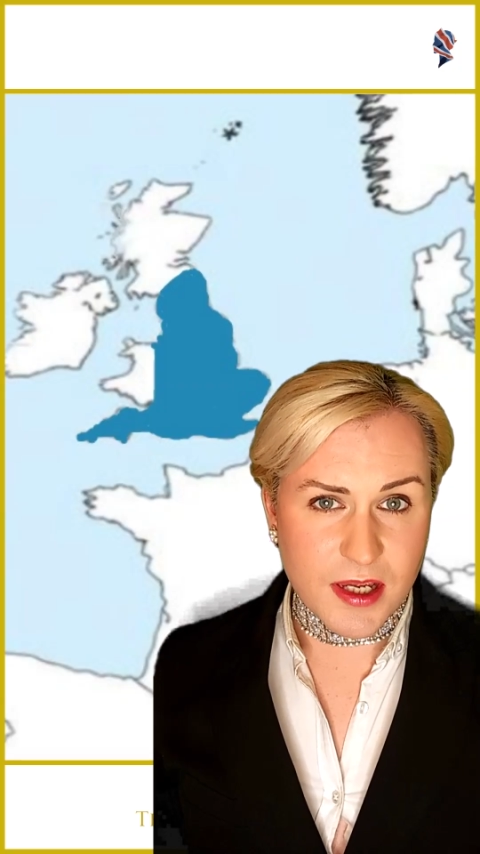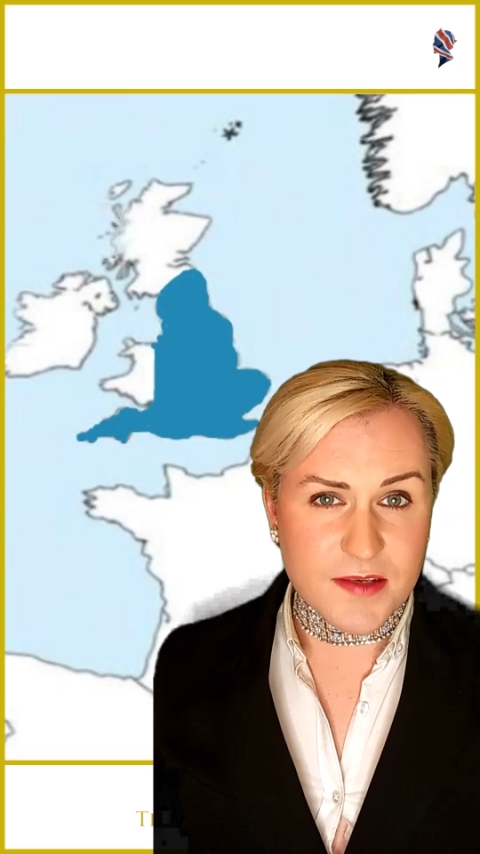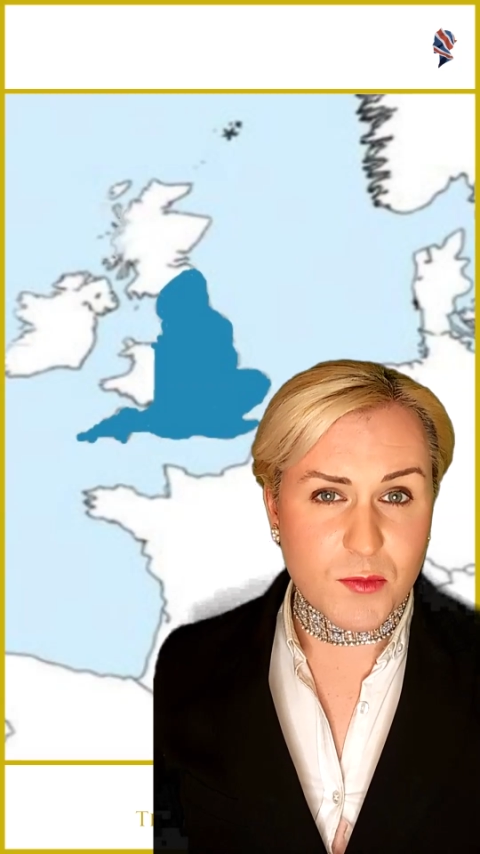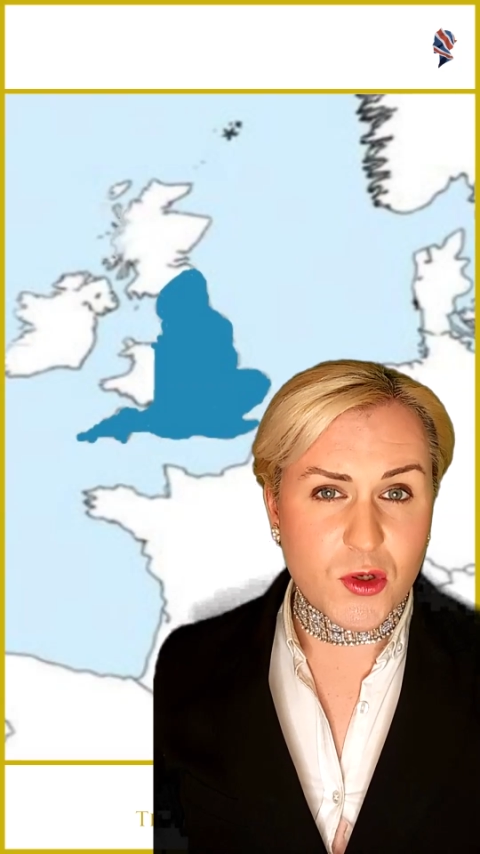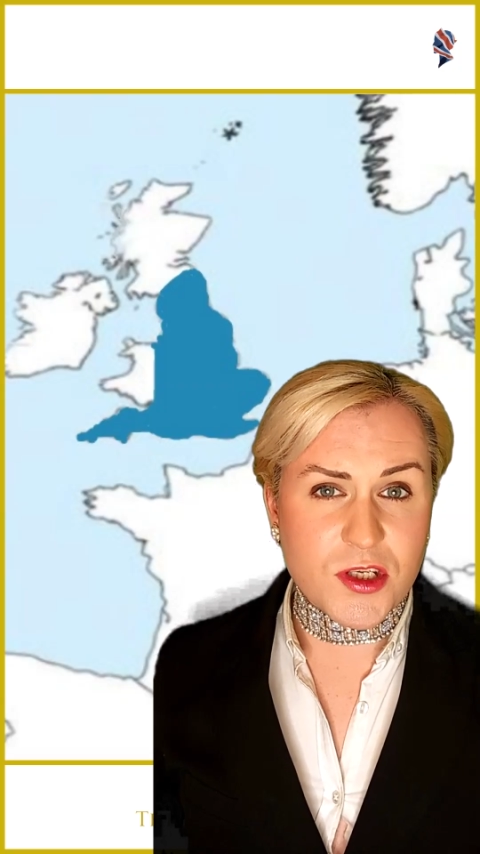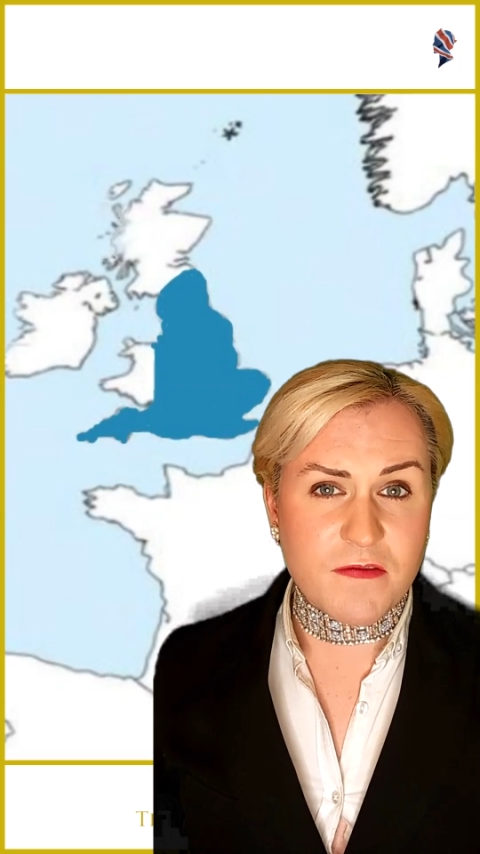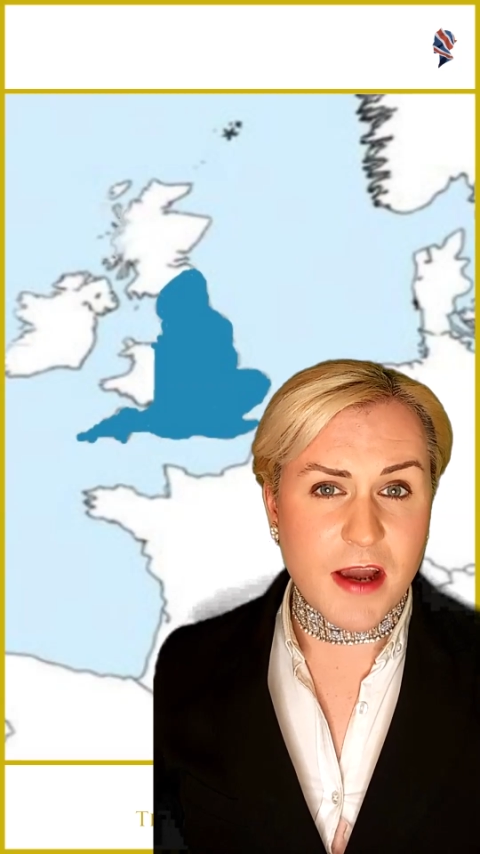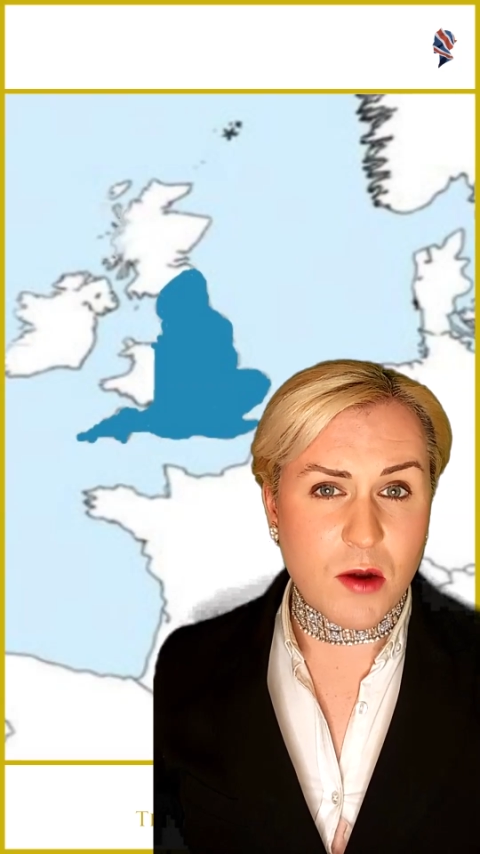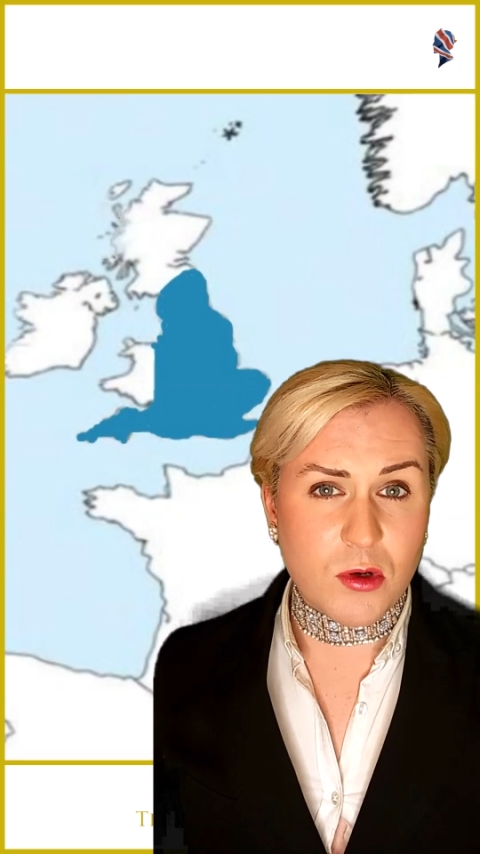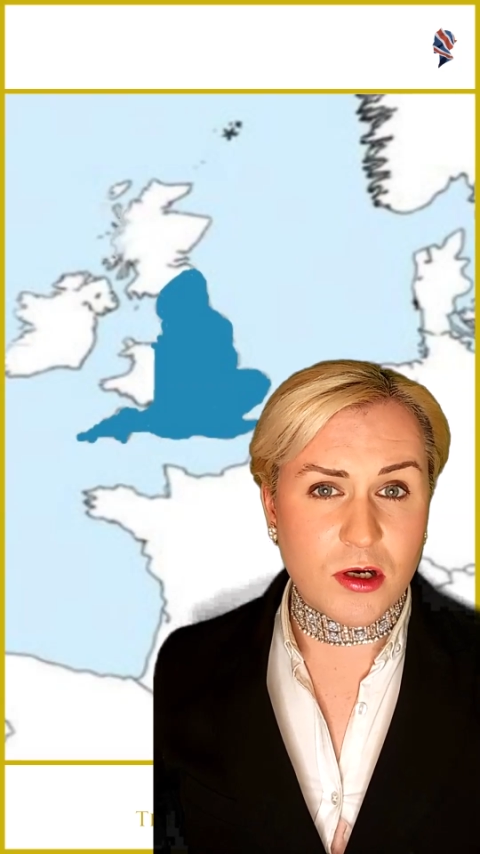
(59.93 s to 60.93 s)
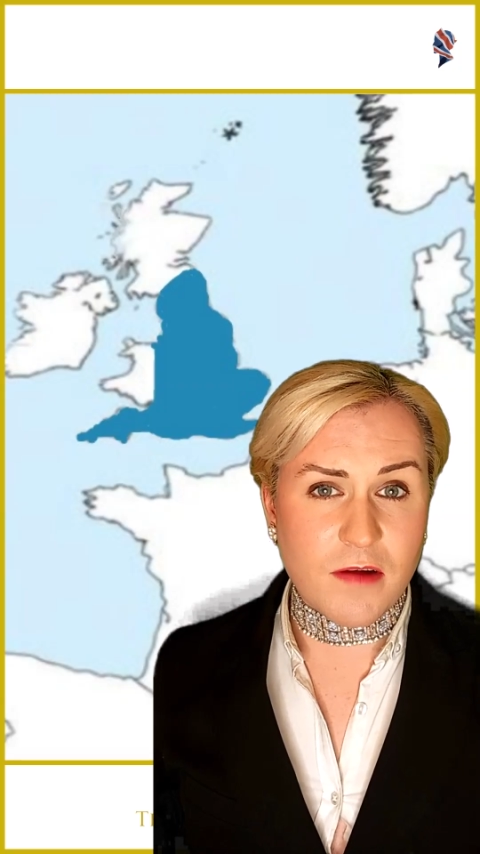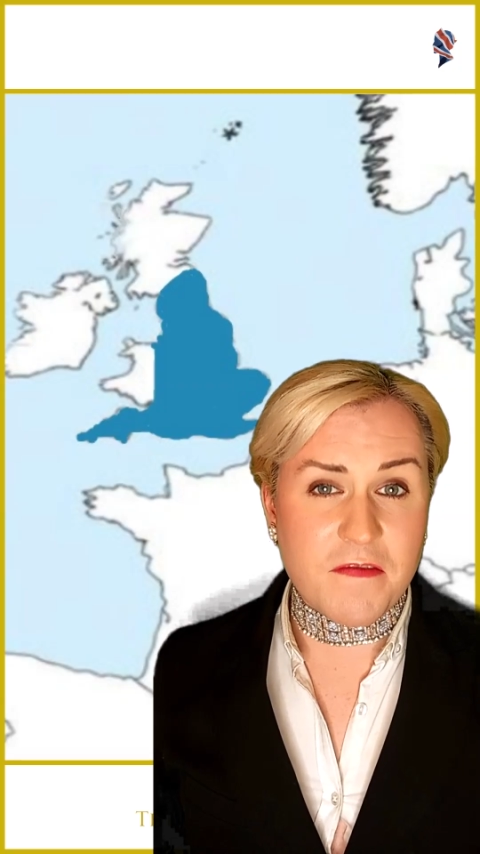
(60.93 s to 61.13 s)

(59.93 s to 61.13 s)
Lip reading: is most of our